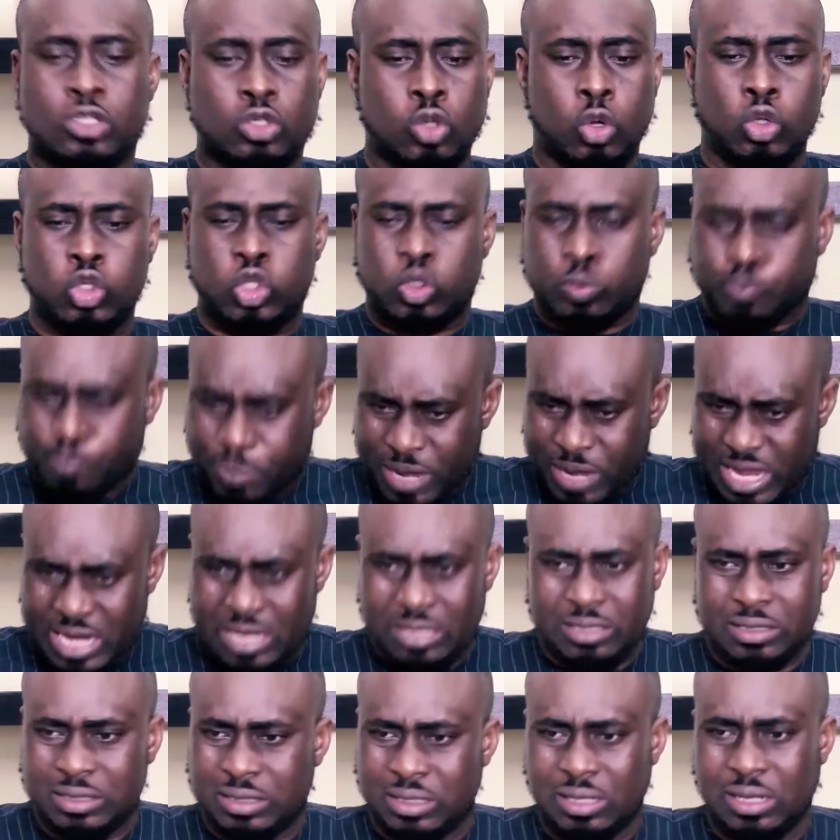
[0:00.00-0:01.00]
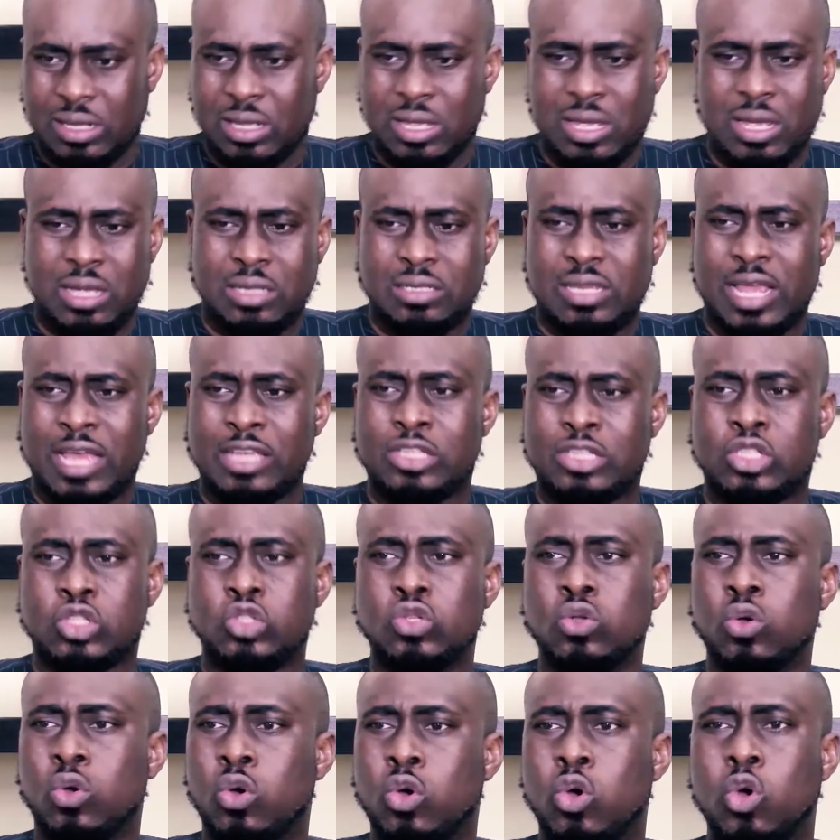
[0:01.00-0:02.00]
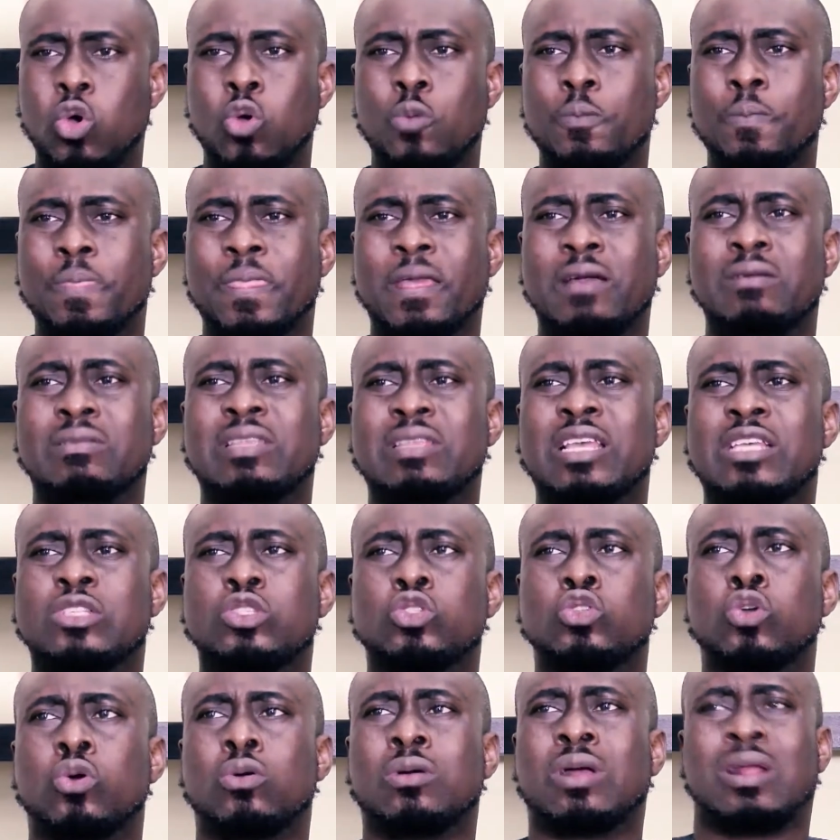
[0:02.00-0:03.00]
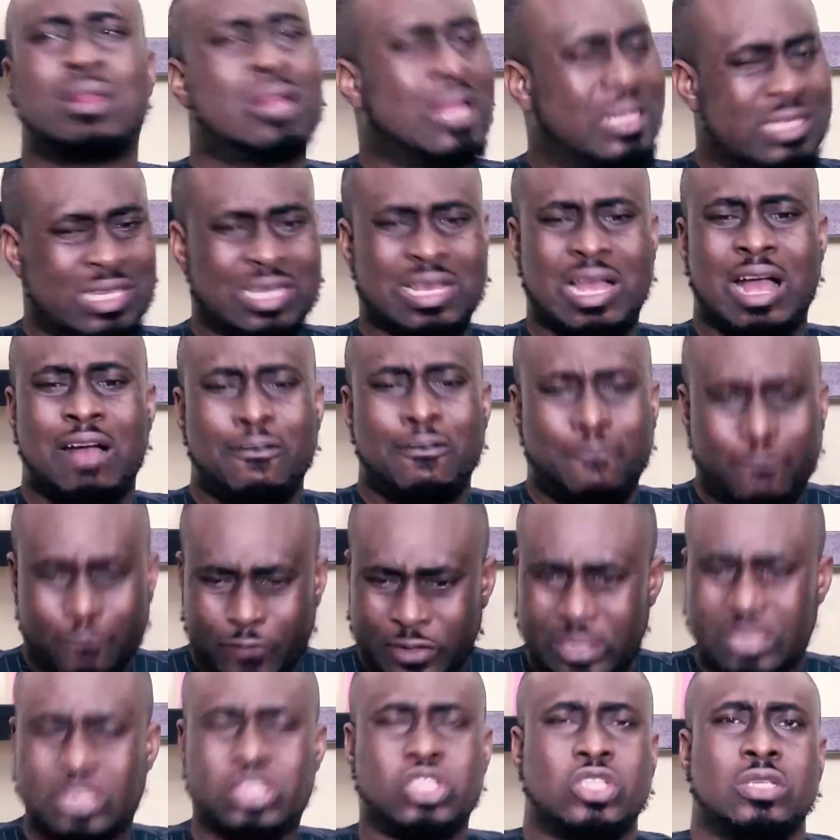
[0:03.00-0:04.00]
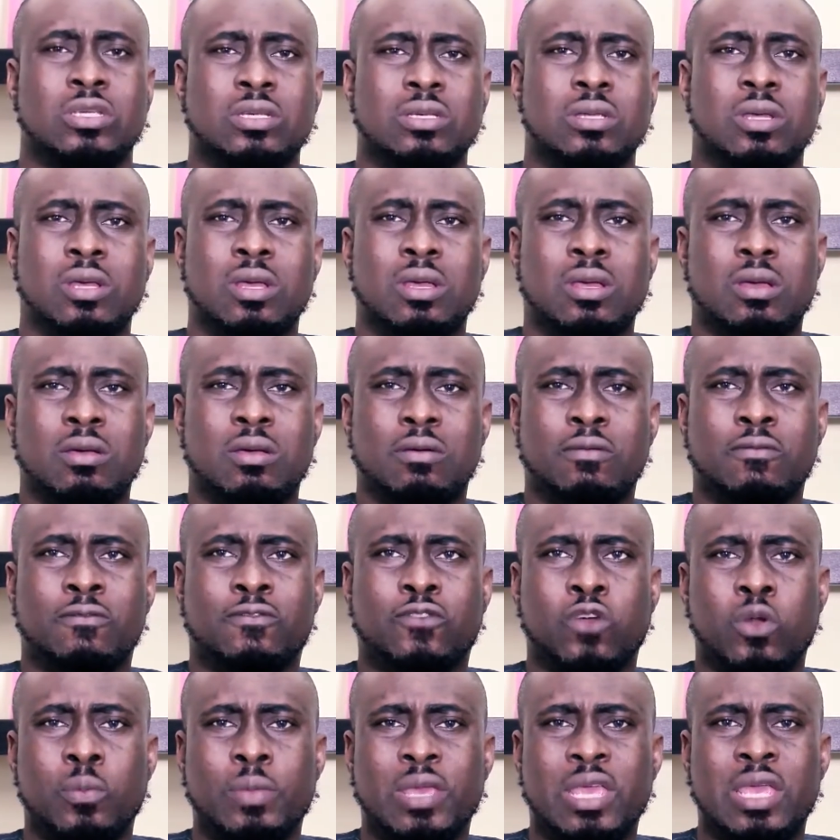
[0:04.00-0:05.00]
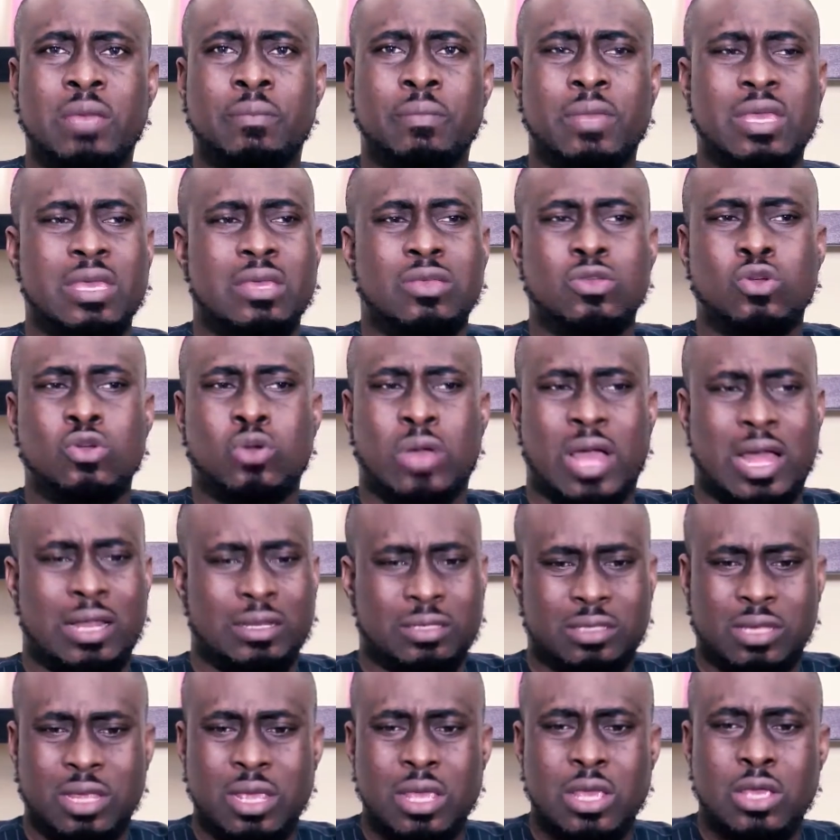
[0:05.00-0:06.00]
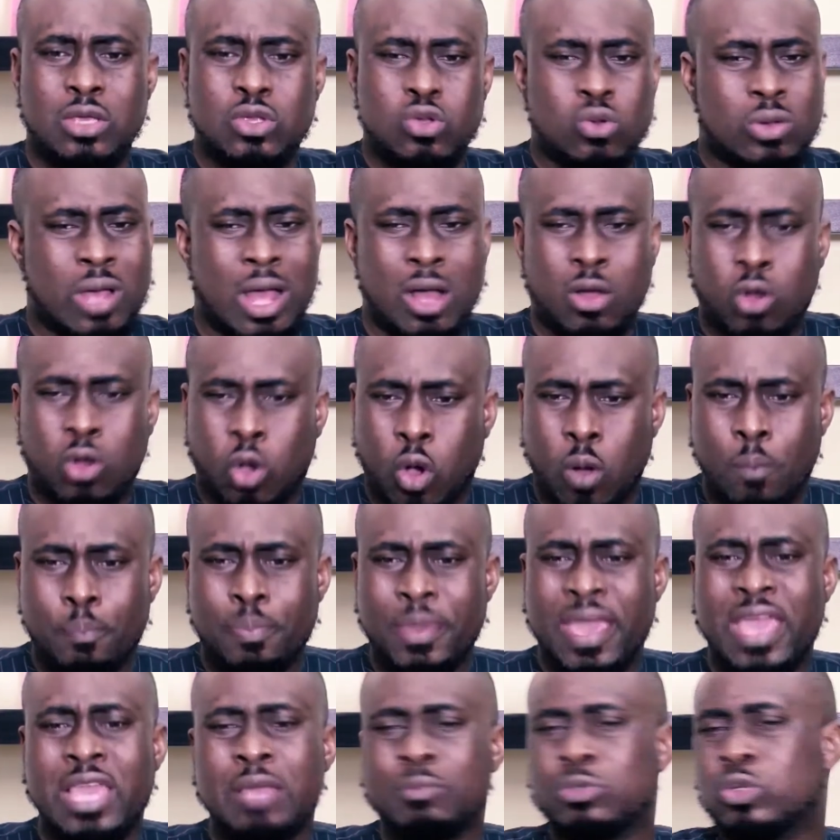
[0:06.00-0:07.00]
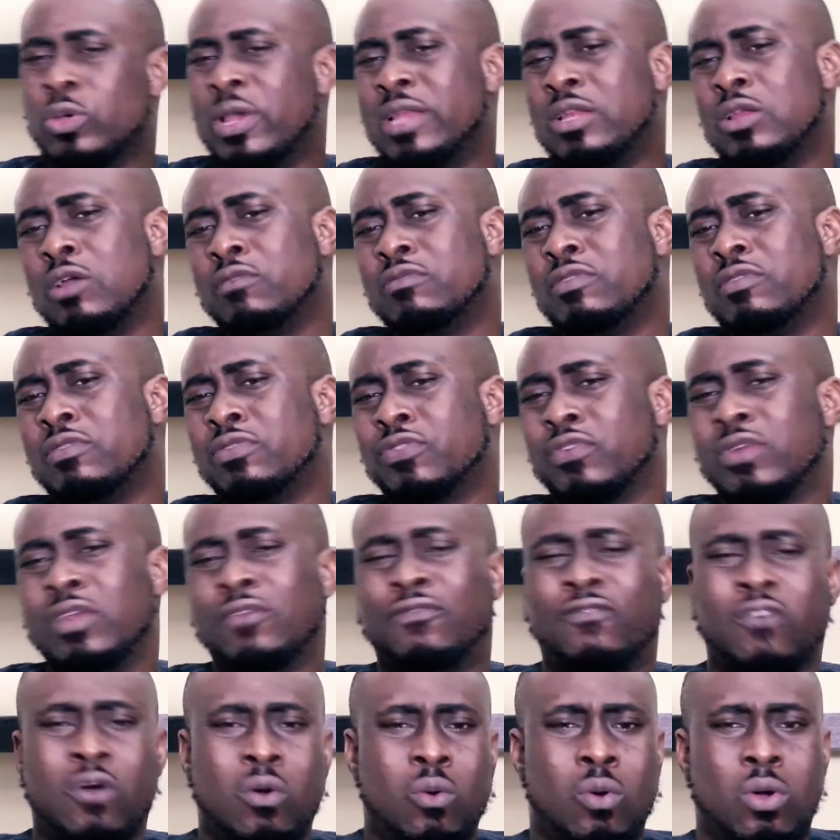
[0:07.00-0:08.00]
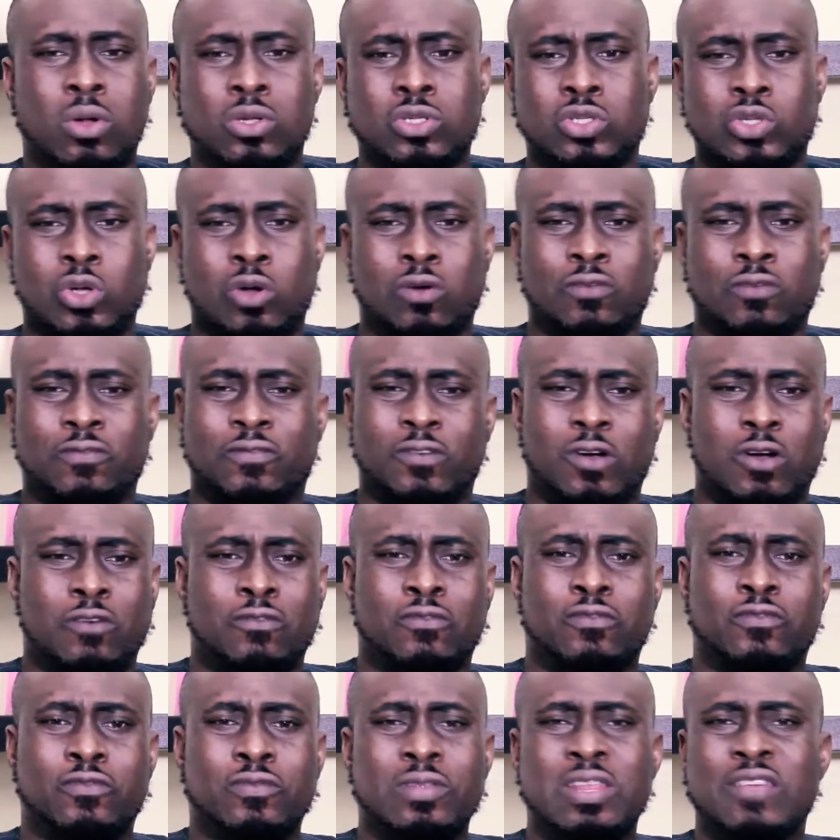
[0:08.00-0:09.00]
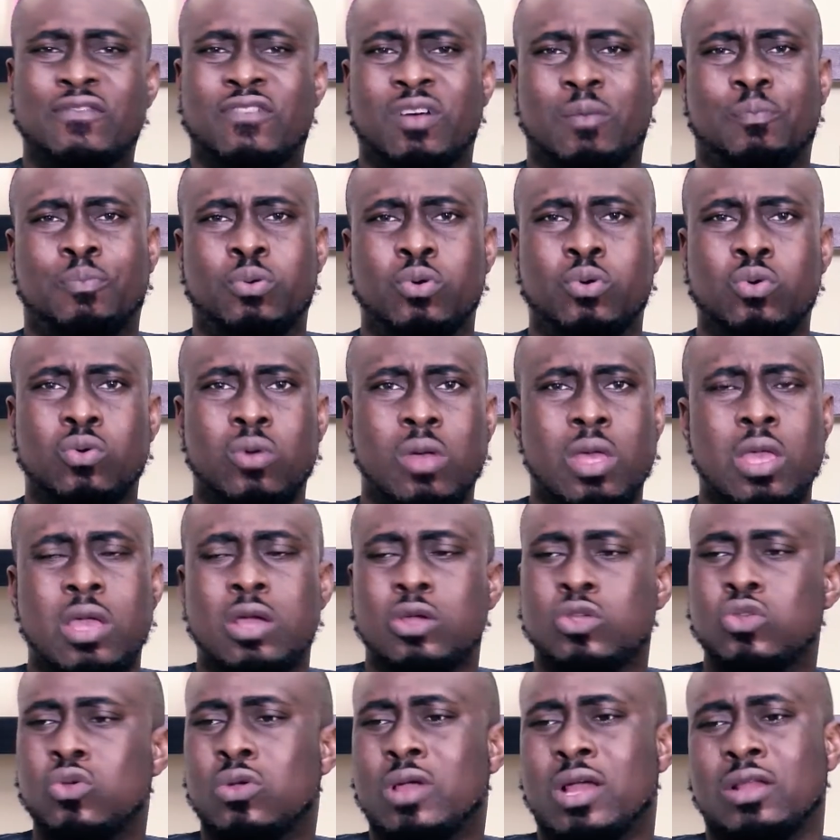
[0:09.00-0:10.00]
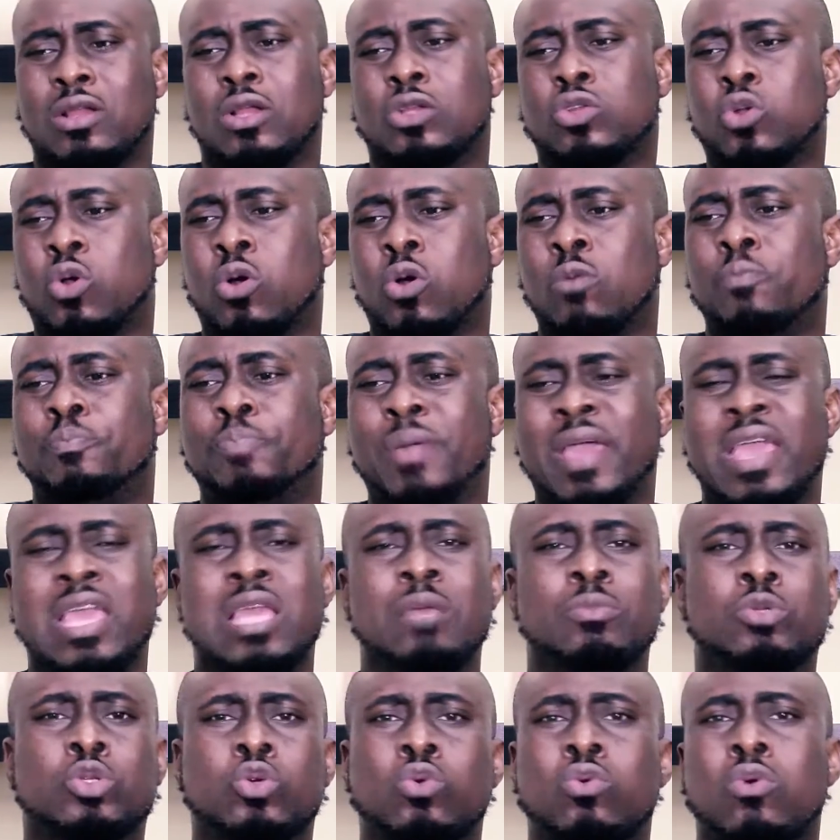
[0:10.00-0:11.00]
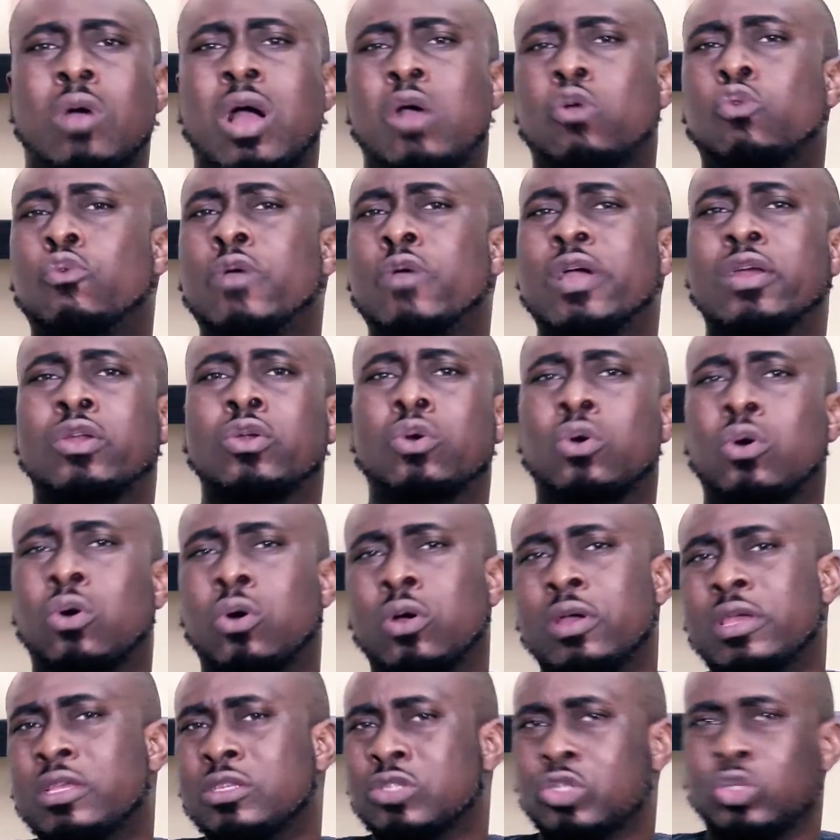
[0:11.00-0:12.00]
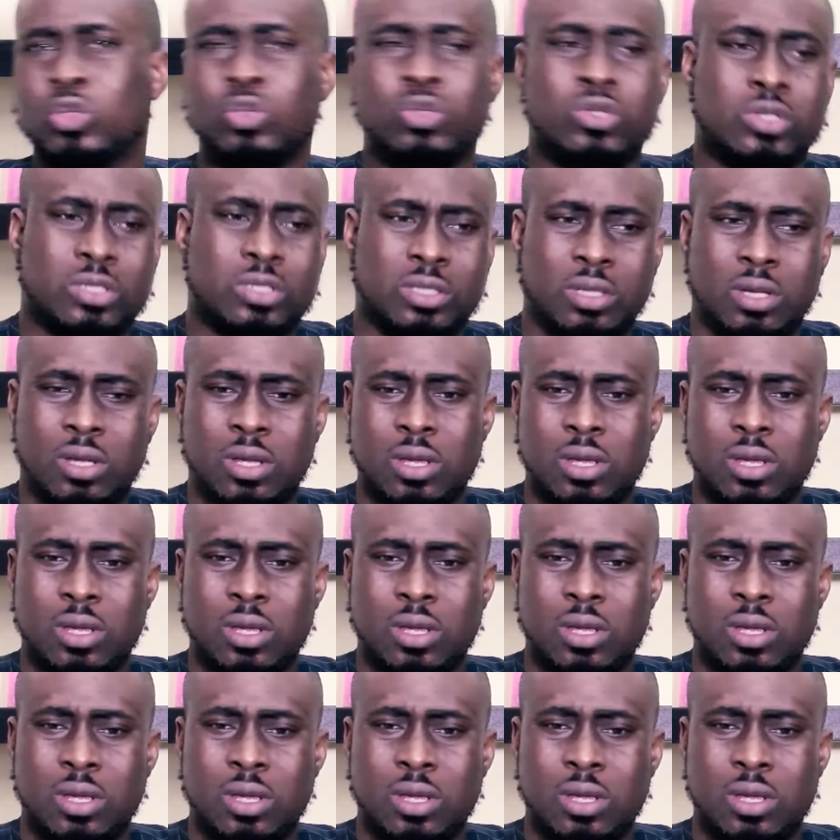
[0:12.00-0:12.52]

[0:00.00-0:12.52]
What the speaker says: speed. There's no classical finishing from him. You can't compare him to any of the 3 forwards of Liverpool. You cannot compare him to Aguero or Jesus.